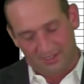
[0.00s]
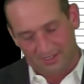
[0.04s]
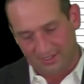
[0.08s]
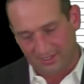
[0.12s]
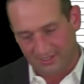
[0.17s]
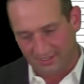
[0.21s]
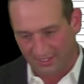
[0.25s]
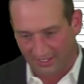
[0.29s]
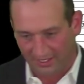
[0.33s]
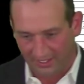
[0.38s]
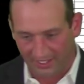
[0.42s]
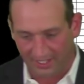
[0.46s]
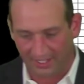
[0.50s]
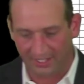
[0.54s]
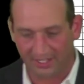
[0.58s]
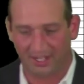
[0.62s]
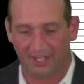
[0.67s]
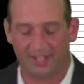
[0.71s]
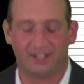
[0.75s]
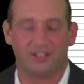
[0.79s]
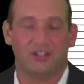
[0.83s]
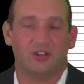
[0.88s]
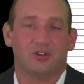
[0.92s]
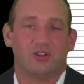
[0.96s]
I
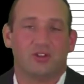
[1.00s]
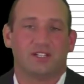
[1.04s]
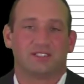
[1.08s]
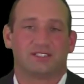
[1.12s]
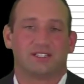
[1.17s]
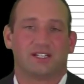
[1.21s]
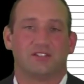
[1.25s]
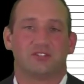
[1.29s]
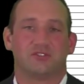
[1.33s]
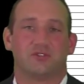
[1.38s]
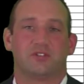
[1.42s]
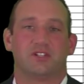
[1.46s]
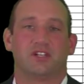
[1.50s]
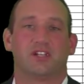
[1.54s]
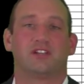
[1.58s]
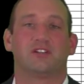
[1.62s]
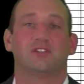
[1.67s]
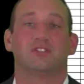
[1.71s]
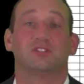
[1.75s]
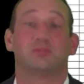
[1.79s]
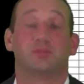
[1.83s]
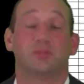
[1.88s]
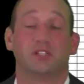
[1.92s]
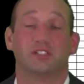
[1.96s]
know that sounds
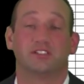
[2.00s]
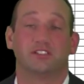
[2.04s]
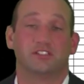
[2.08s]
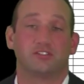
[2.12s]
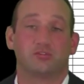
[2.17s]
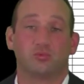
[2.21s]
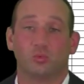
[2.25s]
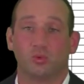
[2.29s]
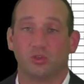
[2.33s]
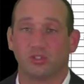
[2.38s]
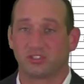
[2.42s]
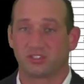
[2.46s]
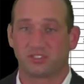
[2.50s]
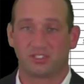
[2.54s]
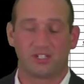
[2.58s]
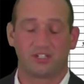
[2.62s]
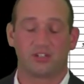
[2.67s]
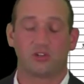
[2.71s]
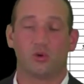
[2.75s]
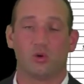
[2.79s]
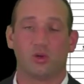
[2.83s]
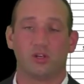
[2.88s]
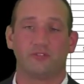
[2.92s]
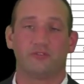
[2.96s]
ridiculous because it's worse than a
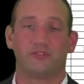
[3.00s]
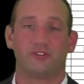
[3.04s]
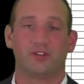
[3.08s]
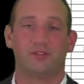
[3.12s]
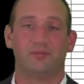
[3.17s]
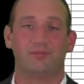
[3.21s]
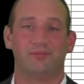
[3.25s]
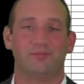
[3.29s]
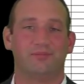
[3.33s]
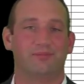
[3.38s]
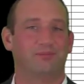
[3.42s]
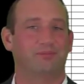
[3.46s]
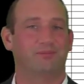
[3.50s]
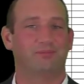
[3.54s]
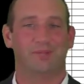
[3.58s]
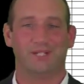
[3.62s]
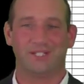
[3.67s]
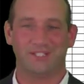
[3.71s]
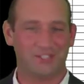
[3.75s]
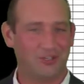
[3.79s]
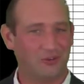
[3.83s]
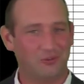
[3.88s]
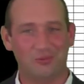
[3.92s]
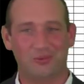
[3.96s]
coin flip, but
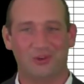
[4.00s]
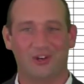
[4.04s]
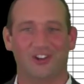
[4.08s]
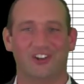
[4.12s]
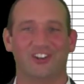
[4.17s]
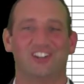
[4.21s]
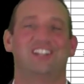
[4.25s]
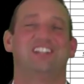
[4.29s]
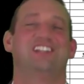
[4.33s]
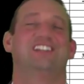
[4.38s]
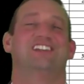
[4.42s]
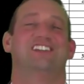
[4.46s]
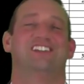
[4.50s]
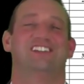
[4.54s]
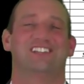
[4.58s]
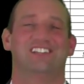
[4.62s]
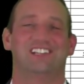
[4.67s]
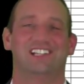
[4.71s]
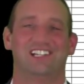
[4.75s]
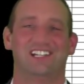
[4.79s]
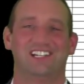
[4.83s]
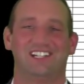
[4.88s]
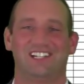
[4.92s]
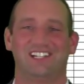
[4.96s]
don't worry,
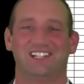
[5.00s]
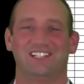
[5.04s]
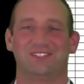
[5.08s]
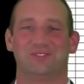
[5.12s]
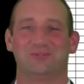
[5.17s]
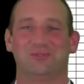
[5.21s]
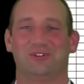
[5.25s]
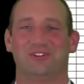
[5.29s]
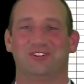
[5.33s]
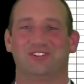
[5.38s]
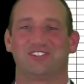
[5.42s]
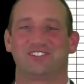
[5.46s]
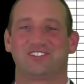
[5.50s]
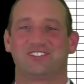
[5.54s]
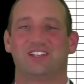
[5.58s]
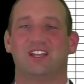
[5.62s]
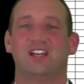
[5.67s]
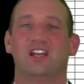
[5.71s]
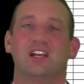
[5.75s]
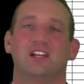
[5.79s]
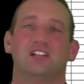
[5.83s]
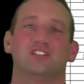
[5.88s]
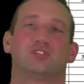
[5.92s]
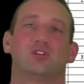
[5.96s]
it gets worse.
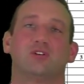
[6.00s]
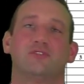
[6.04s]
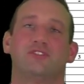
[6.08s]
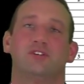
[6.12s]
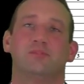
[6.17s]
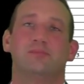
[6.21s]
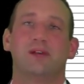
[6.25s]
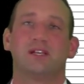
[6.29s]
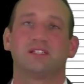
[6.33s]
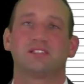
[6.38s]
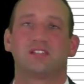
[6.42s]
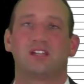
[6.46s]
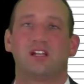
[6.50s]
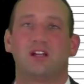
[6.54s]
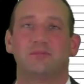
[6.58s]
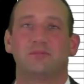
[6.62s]
So if you mess it up